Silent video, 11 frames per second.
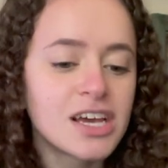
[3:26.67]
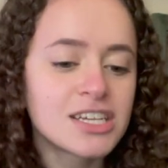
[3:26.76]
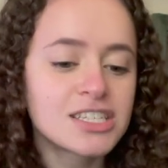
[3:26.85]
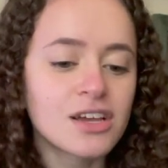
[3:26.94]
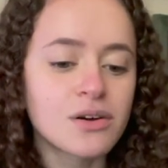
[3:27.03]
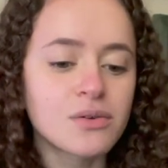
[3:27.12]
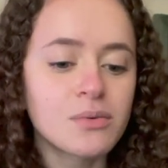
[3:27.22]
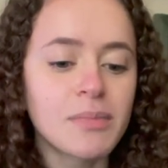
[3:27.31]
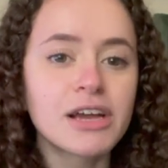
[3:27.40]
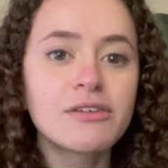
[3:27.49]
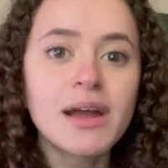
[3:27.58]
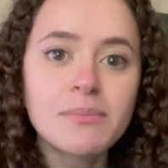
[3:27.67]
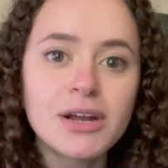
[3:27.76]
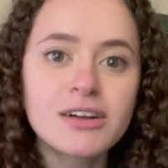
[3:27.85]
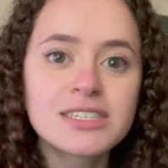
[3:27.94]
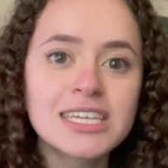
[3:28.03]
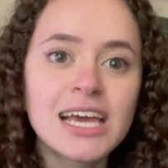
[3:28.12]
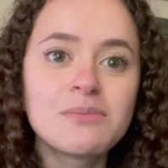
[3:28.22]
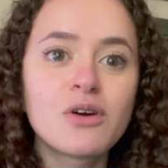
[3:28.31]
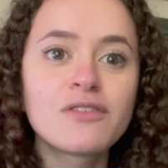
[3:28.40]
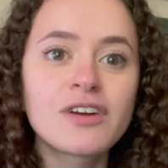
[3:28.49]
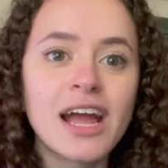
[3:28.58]
So my grandparents came
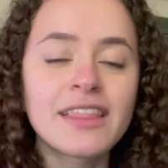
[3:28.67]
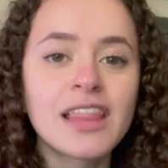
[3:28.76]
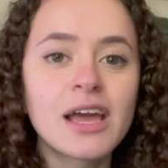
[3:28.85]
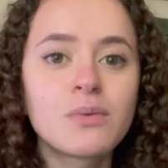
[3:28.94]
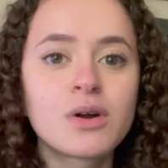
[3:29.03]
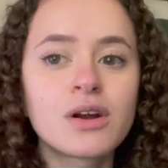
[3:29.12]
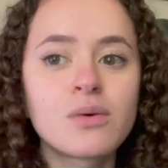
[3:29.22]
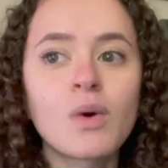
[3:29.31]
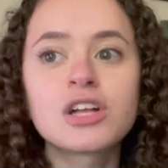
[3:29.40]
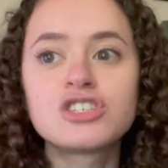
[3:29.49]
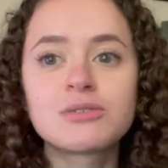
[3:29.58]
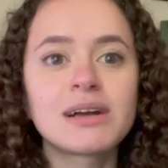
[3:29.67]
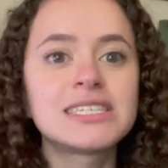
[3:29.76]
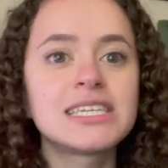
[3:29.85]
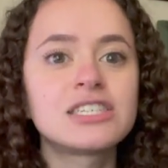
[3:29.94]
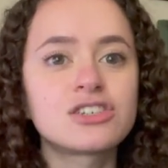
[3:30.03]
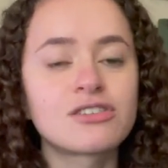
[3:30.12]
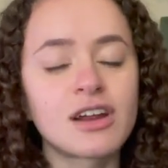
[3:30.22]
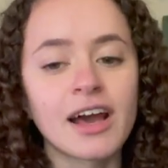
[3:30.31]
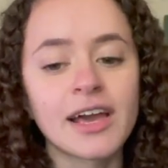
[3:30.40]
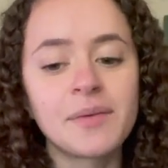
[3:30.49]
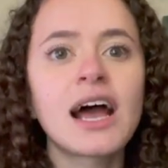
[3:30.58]
over and they were watching my sister and
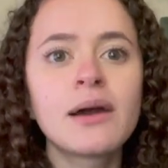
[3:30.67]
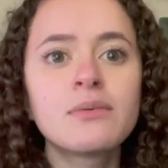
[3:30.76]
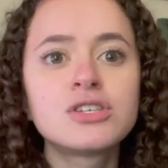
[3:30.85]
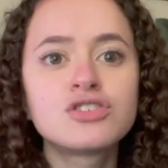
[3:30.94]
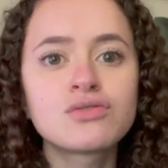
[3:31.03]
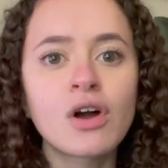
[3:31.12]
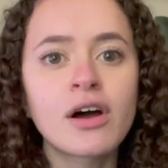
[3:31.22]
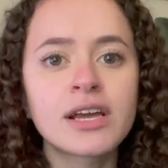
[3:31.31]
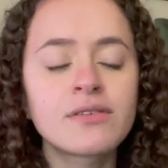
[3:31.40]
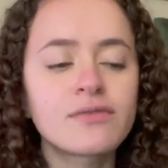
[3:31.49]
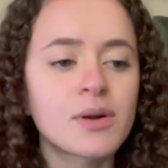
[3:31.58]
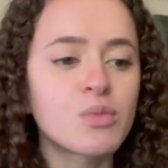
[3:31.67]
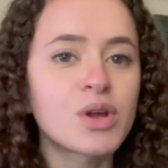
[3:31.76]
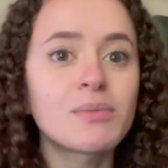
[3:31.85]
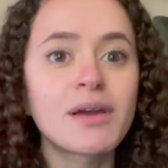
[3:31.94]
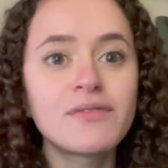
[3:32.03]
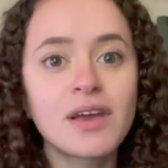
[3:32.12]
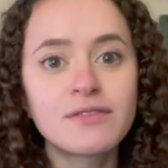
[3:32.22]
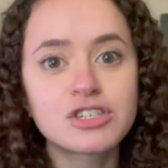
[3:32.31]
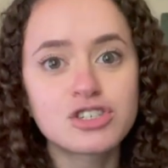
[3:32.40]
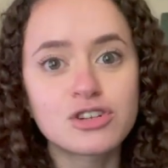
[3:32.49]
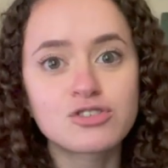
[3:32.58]
I. I was drawing from one of my
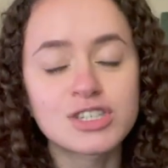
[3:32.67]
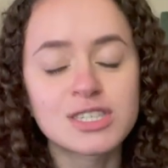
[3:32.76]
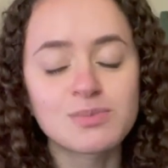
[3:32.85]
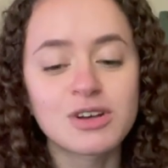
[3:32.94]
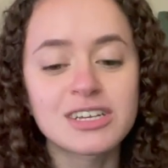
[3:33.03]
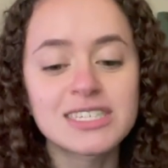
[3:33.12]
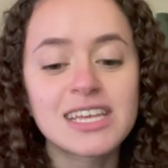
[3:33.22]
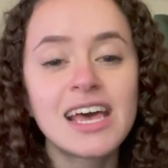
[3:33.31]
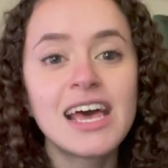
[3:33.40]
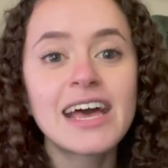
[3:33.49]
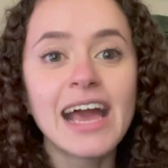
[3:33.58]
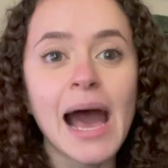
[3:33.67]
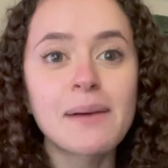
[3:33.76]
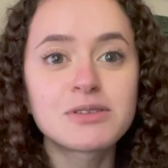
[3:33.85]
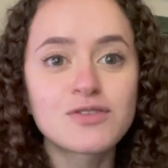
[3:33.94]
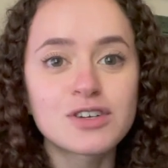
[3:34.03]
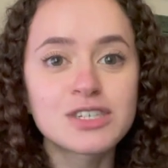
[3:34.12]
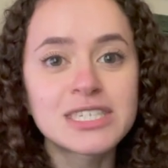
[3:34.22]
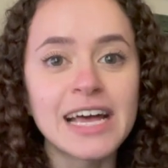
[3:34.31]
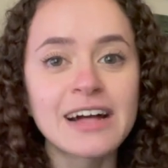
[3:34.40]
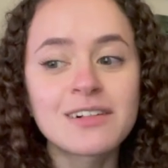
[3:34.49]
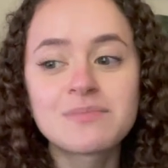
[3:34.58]
favorite children's books, Caps for
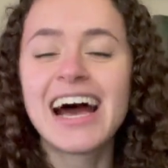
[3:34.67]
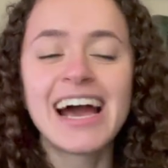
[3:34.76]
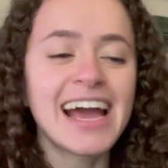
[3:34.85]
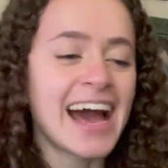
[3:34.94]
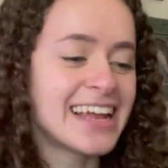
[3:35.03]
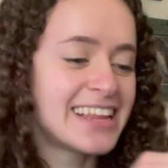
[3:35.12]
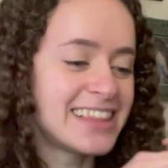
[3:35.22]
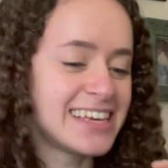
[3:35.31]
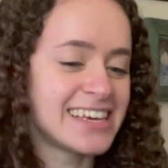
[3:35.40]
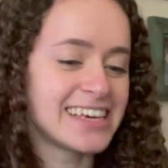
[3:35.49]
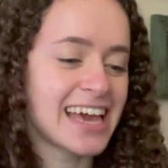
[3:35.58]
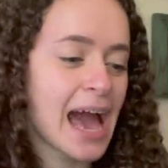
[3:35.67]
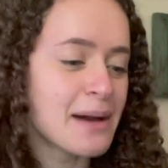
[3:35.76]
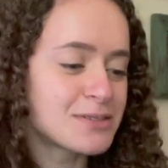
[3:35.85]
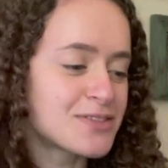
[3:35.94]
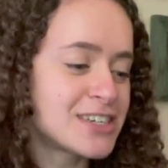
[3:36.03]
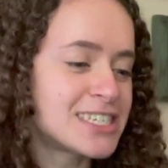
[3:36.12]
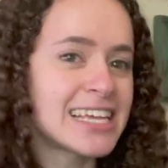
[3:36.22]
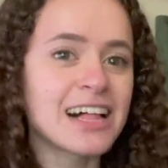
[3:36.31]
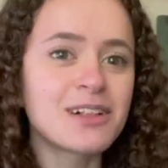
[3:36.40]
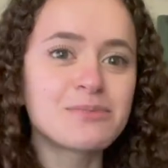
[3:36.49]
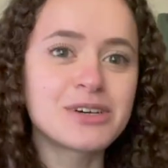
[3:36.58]
Sale. I had the Caps for
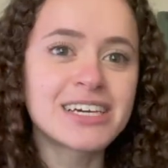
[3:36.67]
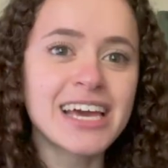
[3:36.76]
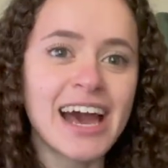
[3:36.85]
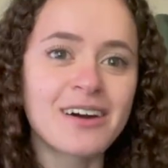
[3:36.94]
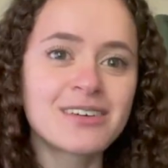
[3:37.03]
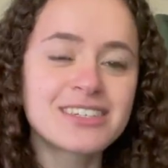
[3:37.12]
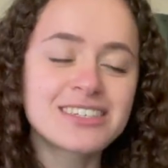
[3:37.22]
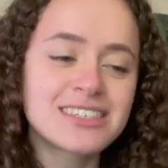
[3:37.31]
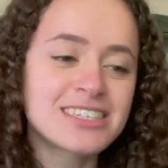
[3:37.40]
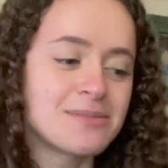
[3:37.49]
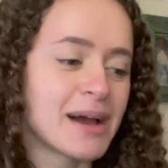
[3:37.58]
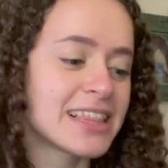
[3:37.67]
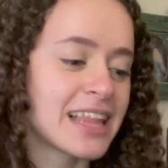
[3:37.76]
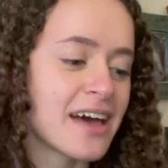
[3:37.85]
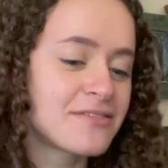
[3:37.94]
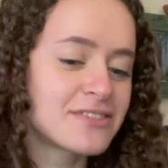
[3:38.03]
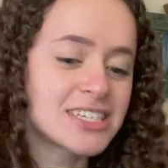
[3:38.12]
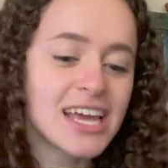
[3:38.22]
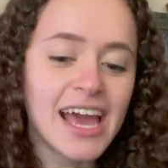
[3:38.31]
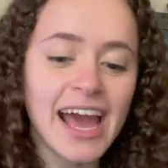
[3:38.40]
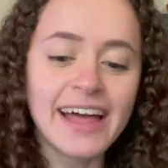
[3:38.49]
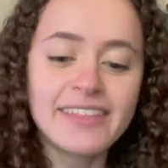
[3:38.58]
Sale book out to my left
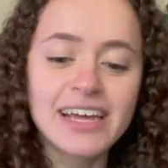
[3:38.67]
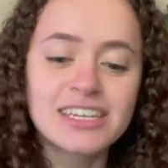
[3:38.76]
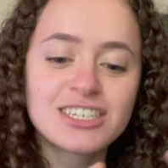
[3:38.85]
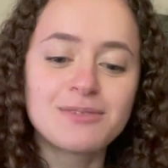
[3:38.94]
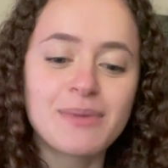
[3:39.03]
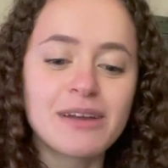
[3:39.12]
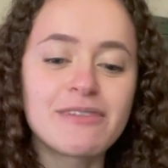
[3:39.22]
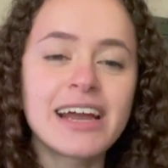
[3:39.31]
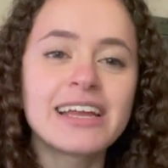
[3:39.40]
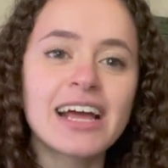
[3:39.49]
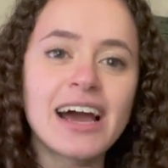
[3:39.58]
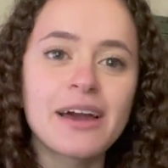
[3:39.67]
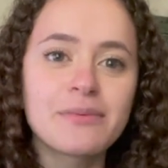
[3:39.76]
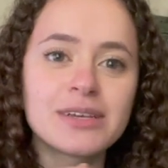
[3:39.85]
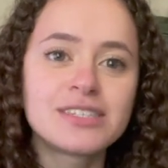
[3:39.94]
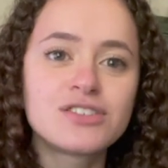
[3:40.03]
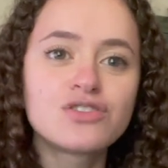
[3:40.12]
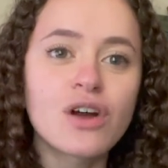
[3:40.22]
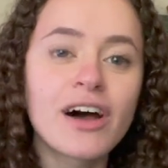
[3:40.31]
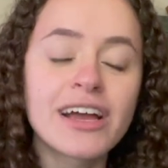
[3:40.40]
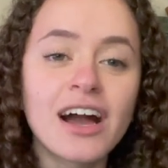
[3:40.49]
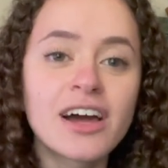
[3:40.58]
and then to my right I was
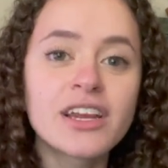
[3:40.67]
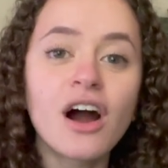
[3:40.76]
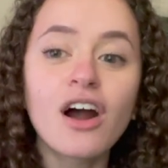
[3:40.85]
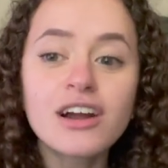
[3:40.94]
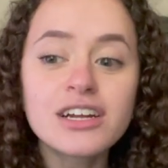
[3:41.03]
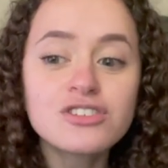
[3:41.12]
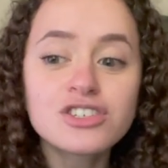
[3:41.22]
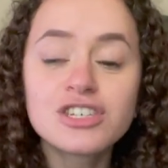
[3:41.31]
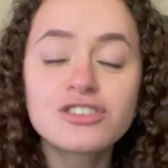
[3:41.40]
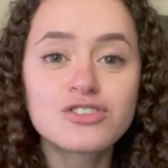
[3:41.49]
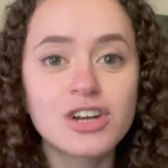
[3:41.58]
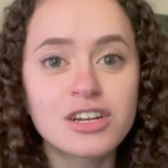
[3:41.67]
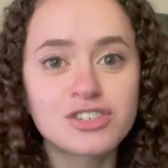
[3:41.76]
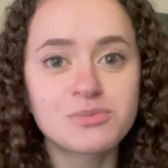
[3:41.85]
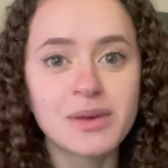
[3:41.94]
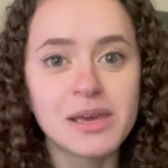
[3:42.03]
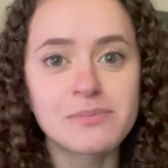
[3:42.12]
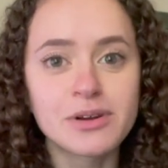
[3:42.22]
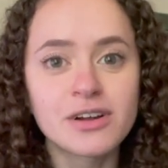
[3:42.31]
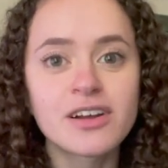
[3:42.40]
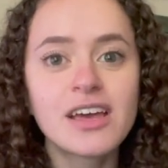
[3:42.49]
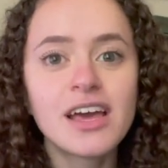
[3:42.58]
drawing on orange construction
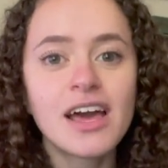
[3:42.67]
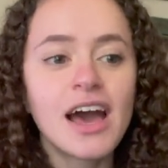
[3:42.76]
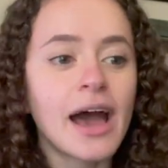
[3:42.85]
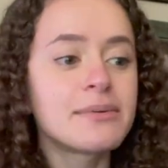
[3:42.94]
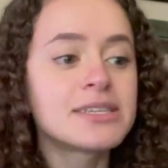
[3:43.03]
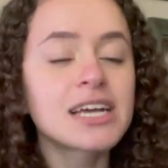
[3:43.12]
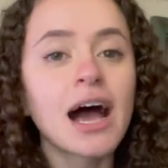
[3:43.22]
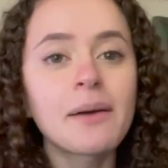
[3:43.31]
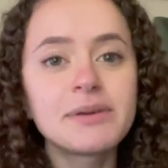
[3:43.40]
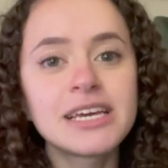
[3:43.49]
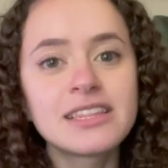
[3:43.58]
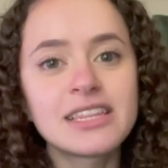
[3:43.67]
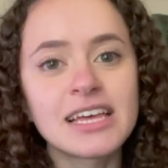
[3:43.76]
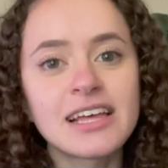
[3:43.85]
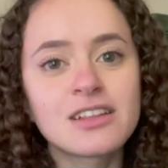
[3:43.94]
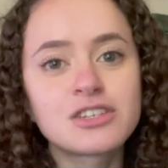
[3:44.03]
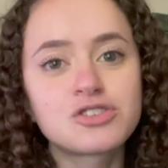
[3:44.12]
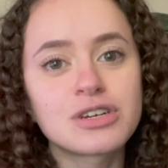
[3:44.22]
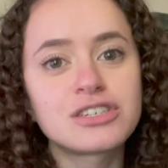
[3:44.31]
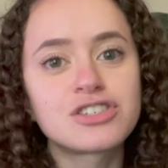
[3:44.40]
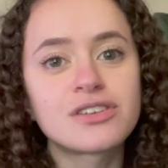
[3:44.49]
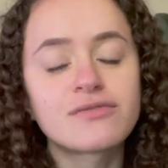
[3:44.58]
paper I was copying the
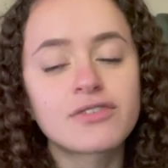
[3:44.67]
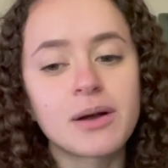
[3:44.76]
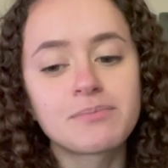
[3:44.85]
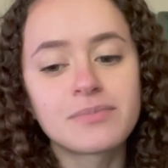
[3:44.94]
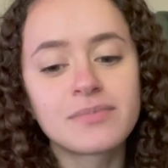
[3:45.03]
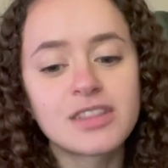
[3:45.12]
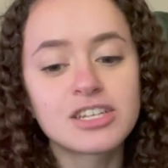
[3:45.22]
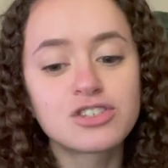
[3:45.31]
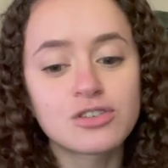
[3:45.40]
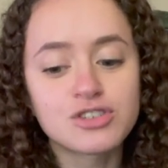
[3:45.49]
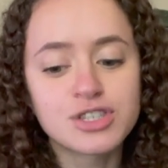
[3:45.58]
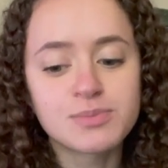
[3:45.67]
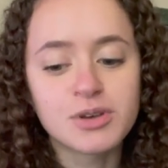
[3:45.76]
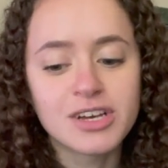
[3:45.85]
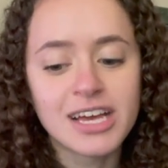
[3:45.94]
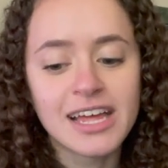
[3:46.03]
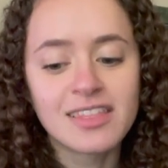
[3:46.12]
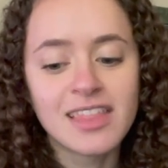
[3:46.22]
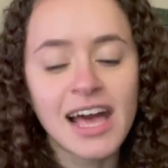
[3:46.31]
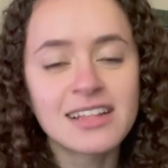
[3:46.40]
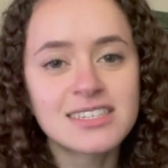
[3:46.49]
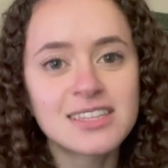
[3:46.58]
illustration from the children's book, and
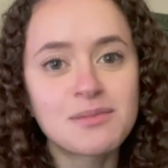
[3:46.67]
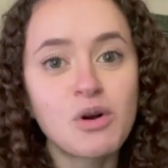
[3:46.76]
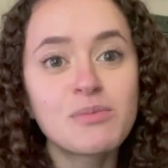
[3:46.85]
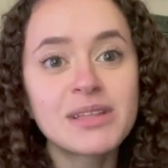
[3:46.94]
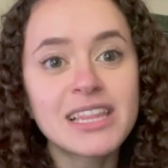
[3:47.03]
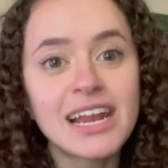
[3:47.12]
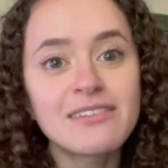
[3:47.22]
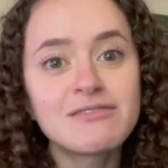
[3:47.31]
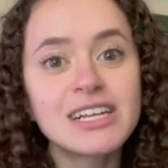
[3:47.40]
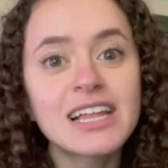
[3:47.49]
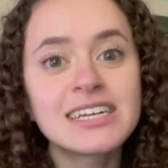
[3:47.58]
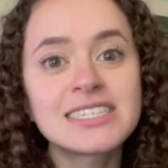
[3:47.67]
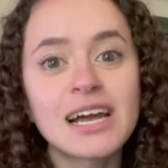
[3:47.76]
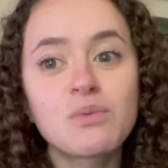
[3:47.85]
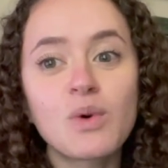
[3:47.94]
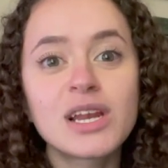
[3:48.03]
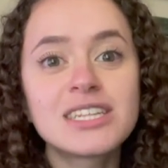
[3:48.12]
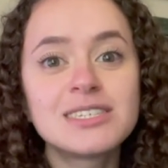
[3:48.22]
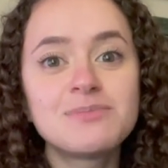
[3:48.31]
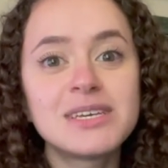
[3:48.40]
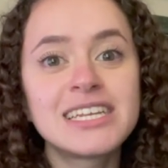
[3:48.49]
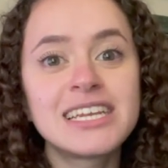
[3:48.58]
that's the moment that I realized I wanted to
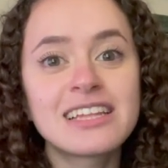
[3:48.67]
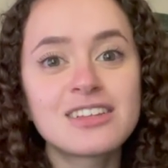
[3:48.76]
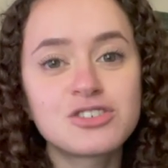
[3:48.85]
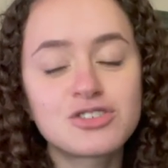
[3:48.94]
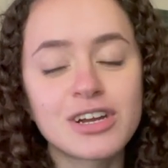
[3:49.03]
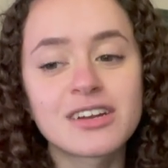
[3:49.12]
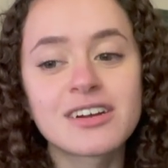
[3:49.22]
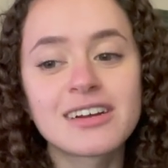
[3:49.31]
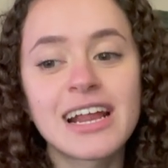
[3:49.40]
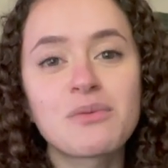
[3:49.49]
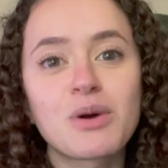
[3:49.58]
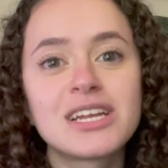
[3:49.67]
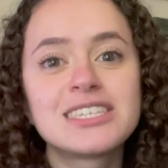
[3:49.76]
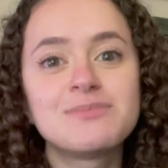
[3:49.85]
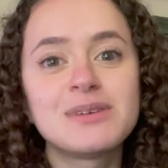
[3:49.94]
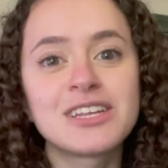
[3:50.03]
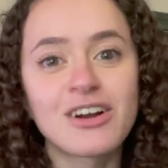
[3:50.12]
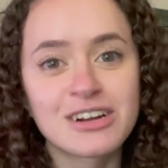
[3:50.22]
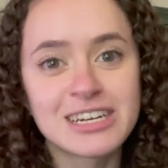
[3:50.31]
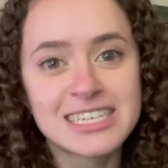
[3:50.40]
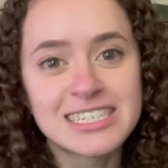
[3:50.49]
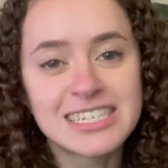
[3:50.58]
be an illustrator and I wanted to be an
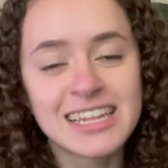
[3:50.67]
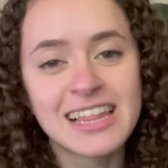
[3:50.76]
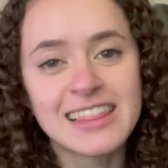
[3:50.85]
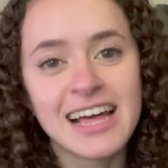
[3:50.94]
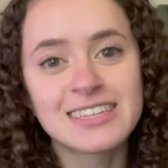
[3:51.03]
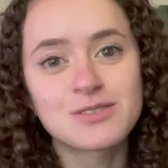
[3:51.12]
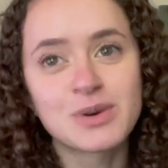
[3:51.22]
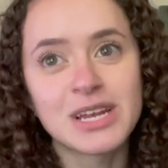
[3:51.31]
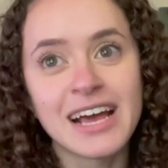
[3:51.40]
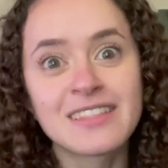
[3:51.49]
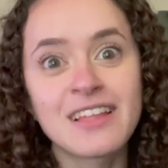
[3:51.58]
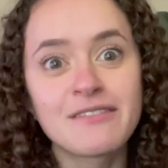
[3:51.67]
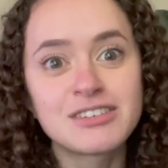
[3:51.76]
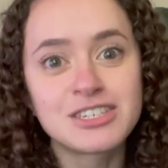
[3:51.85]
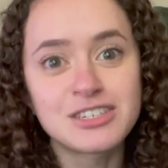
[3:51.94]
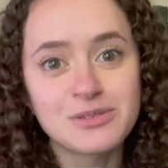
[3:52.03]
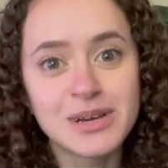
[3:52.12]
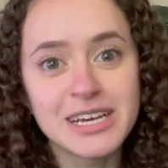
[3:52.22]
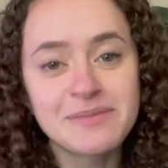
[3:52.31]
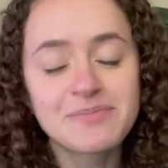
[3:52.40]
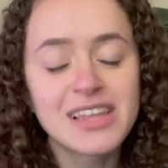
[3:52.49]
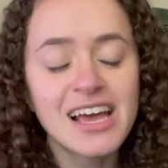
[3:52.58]
artist, and that's what I loved doing.